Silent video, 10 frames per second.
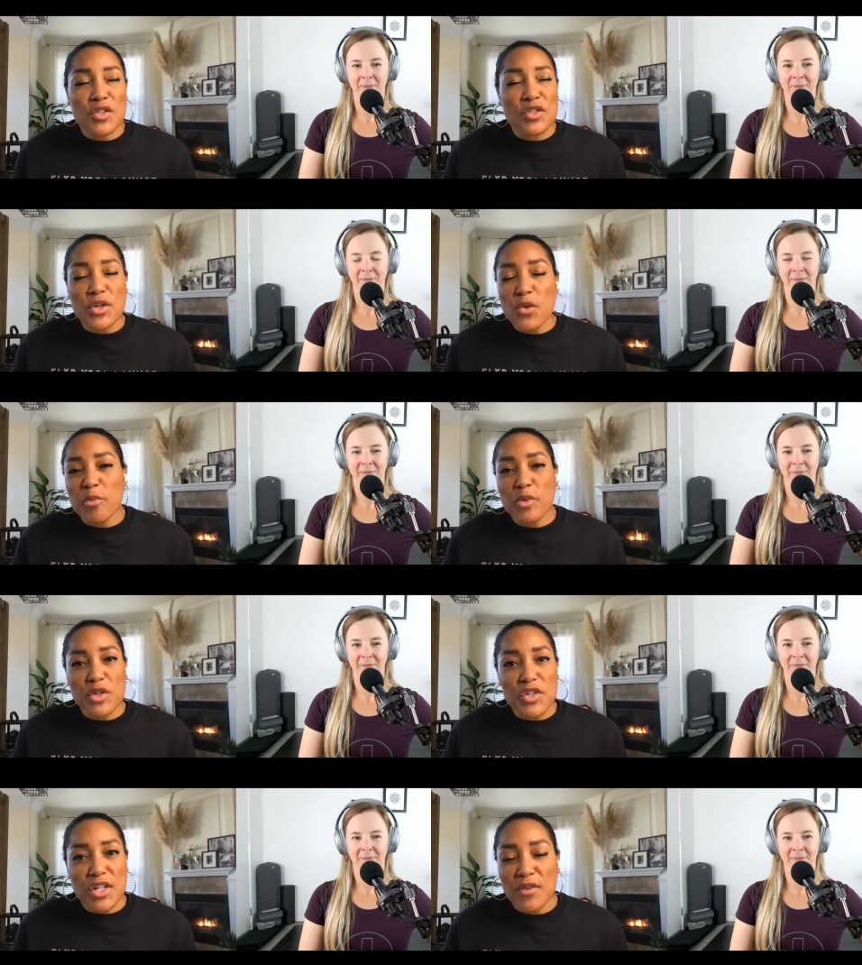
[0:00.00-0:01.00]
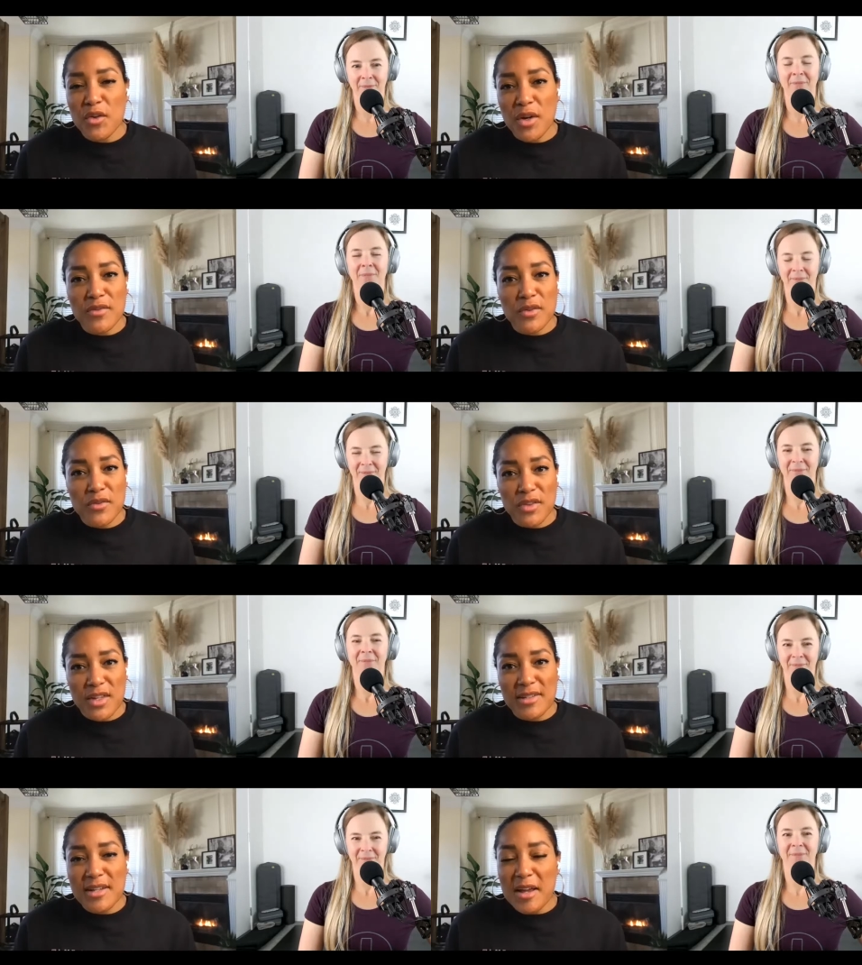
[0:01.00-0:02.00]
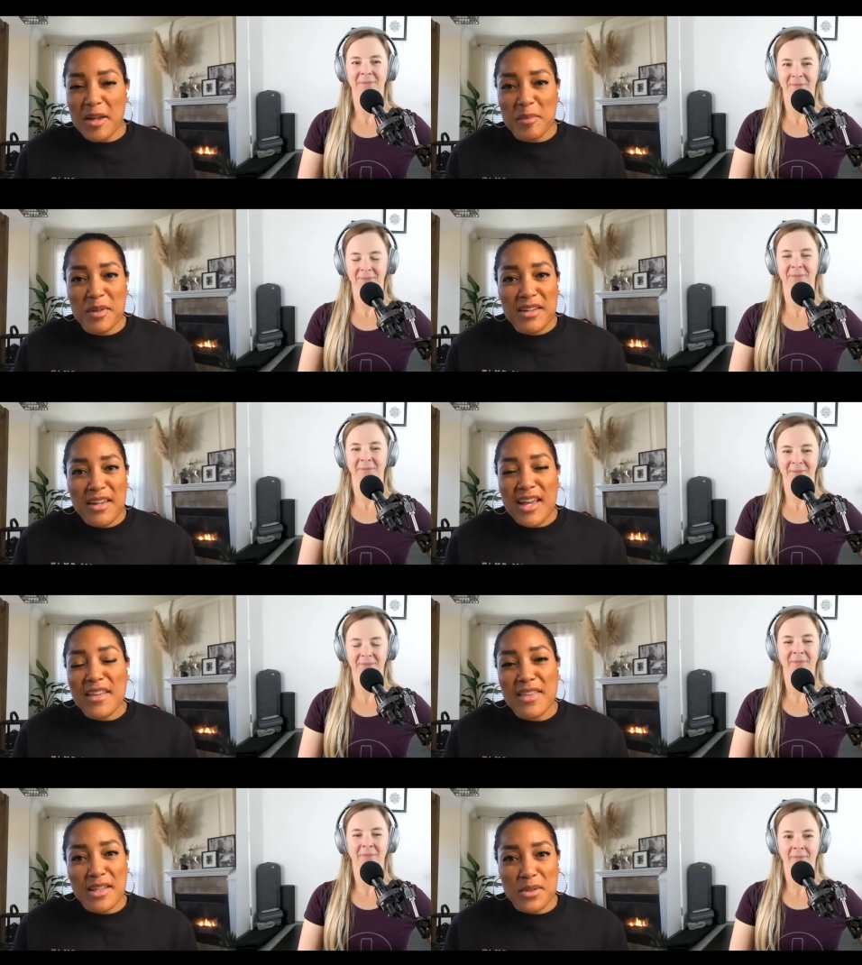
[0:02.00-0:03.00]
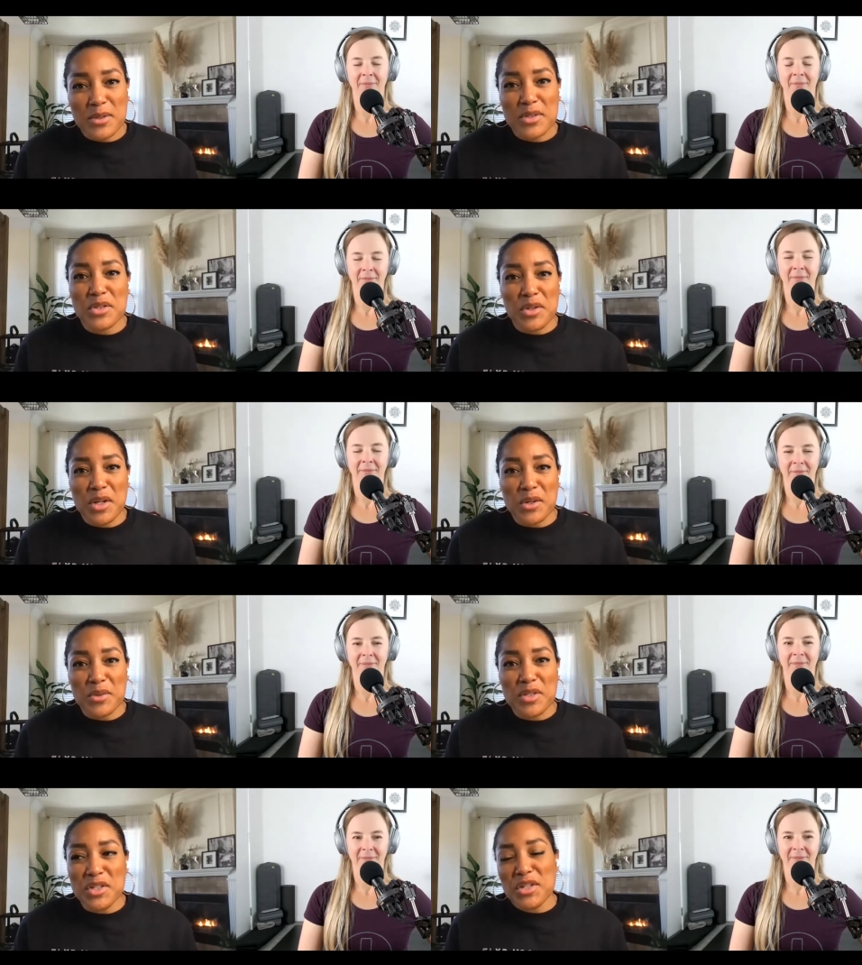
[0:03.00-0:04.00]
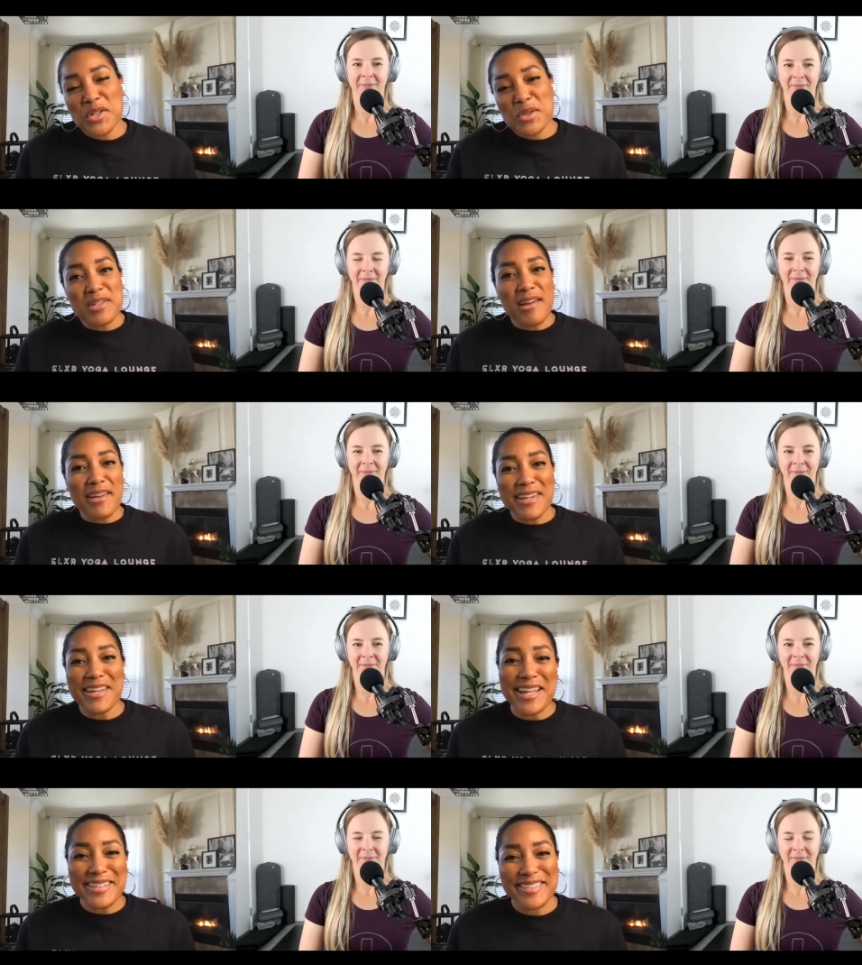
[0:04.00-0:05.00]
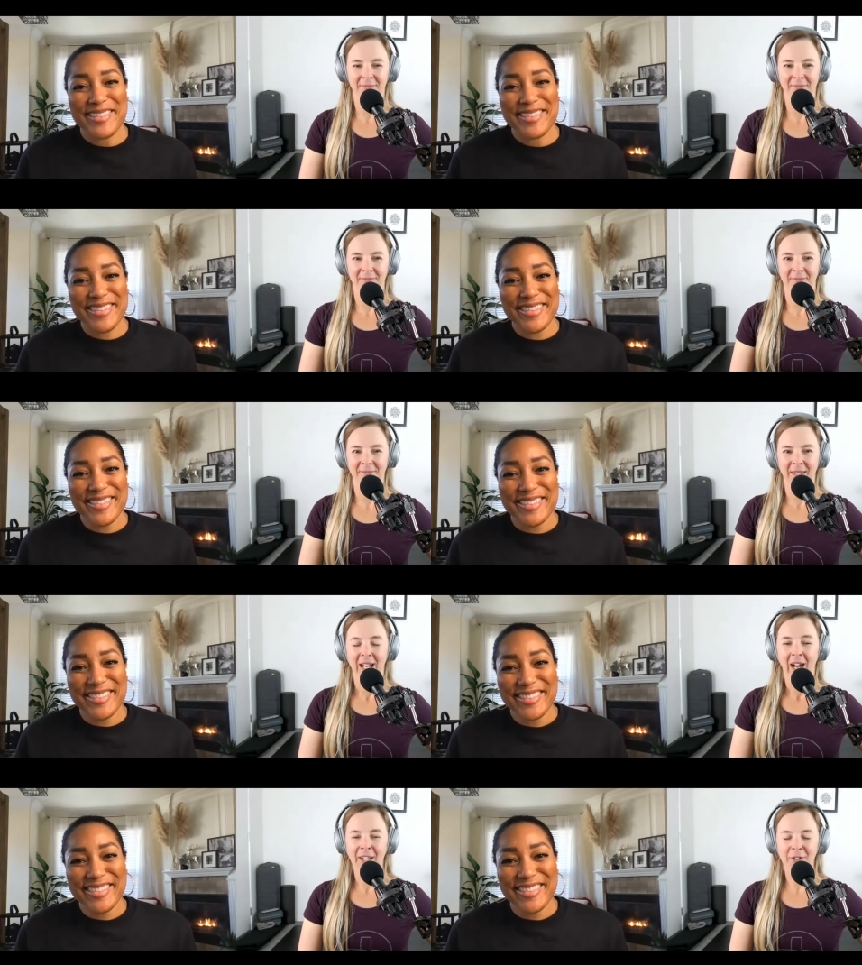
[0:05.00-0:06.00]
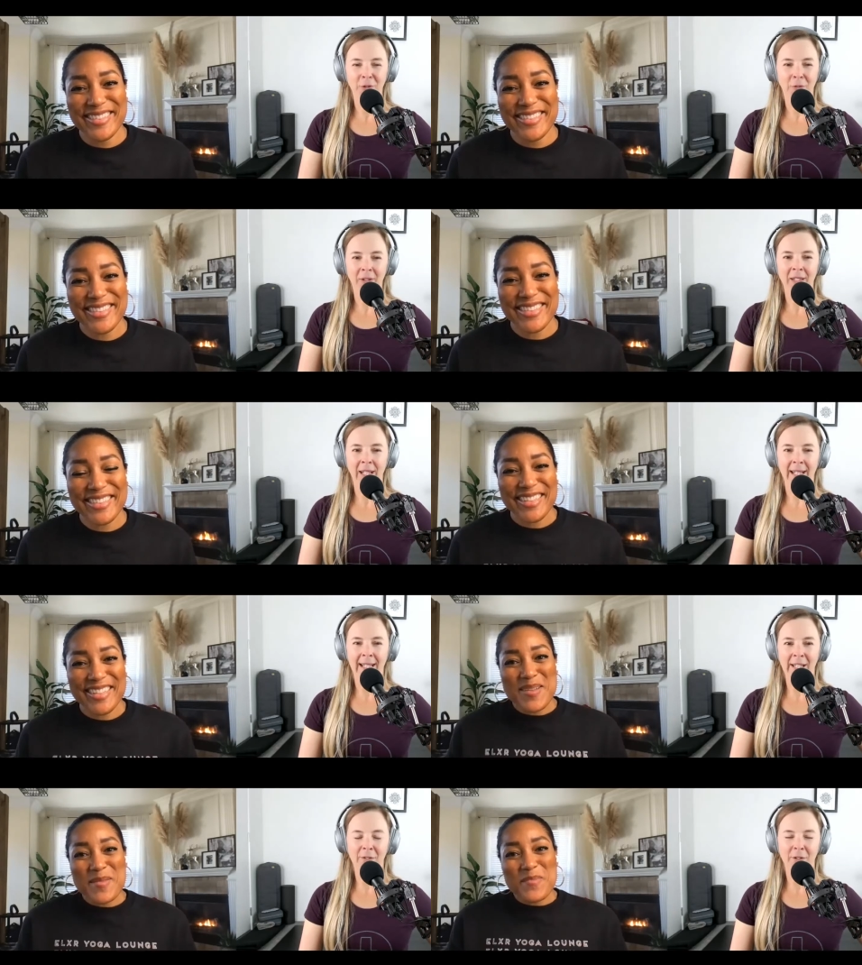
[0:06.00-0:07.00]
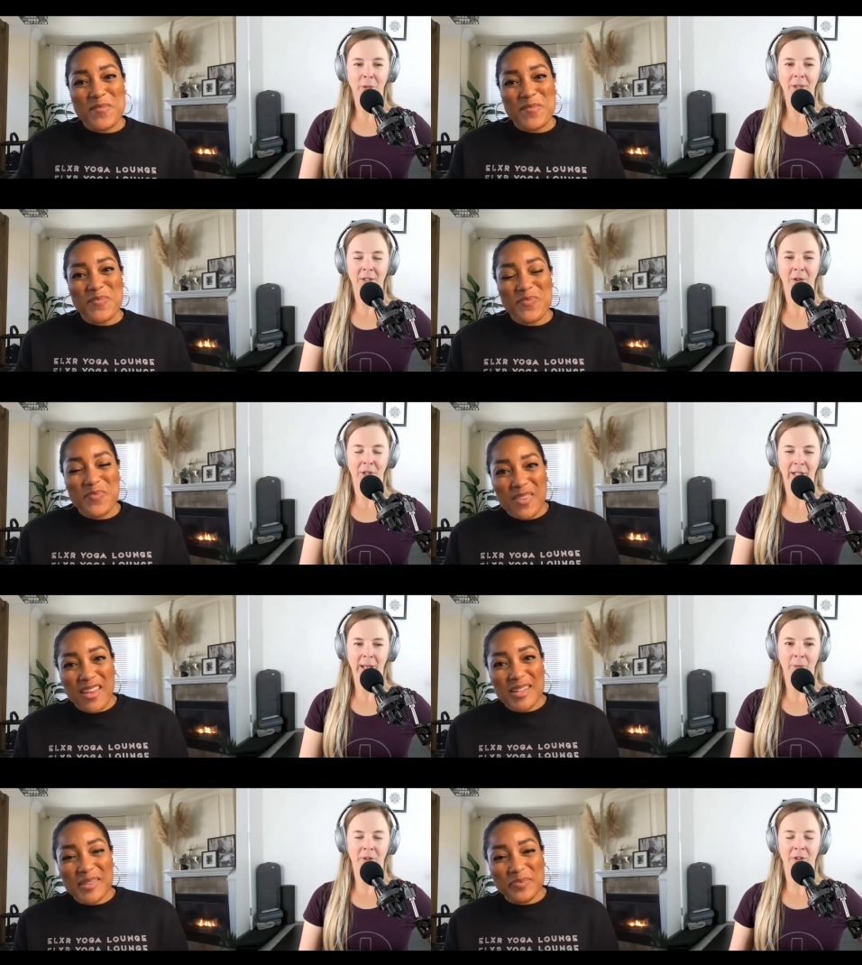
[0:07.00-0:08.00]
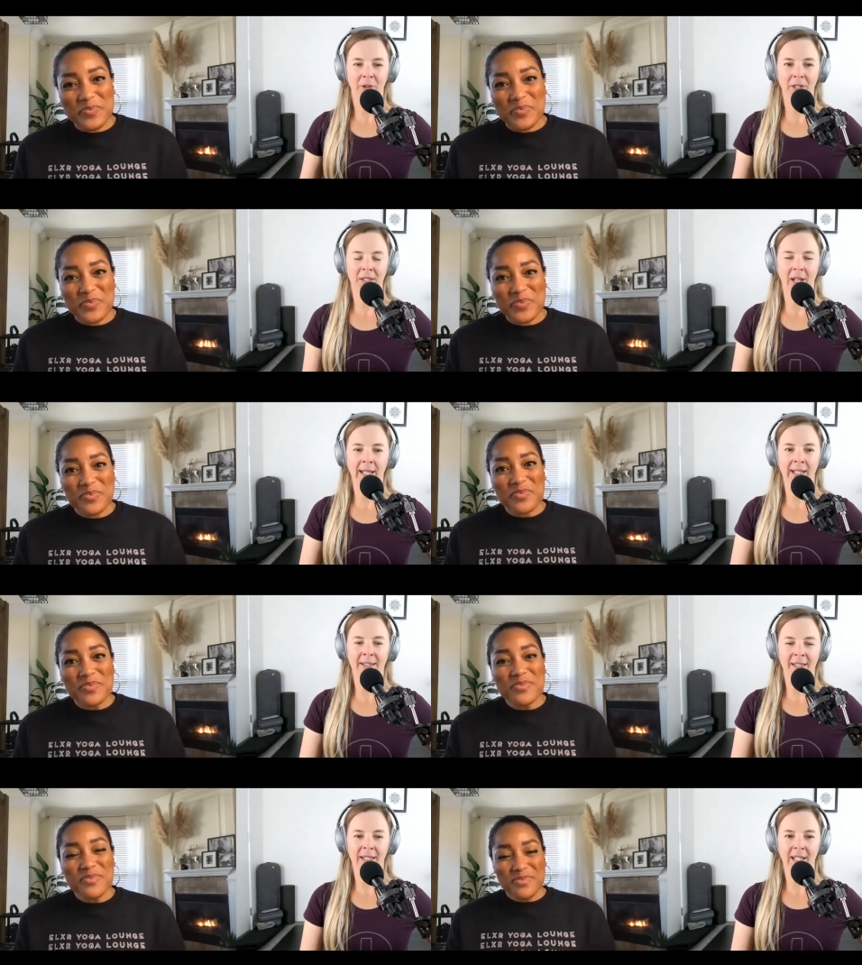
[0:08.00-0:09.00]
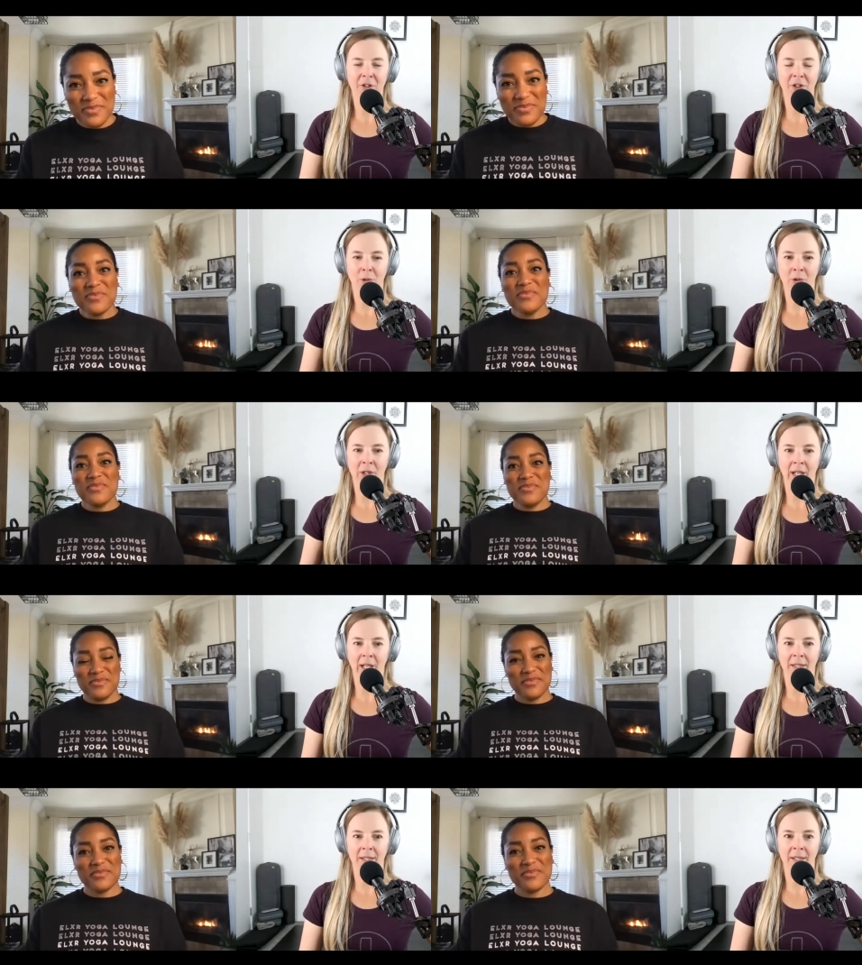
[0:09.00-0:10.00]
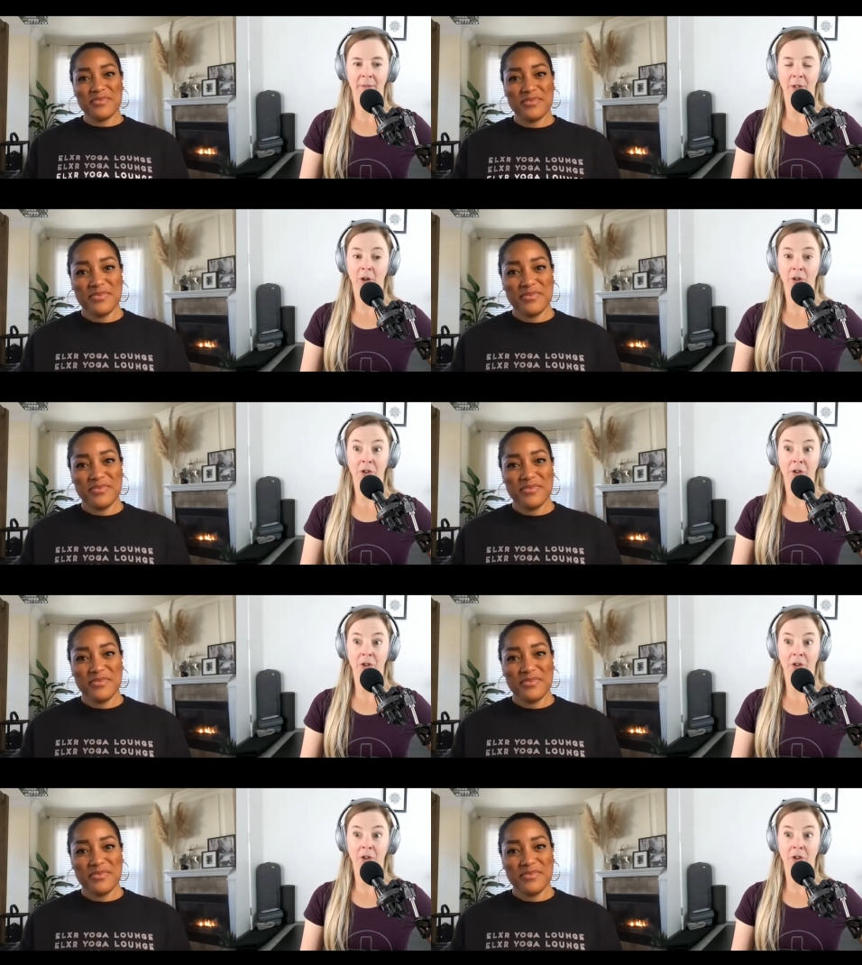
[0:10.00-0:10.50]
Speaker 1: just so appreciative and grateful for that time mm. at that little studio teaching those tiny classes.
Speaker 2: I do feel like even though it's not glamorous or exciting to teach small classes, gosh,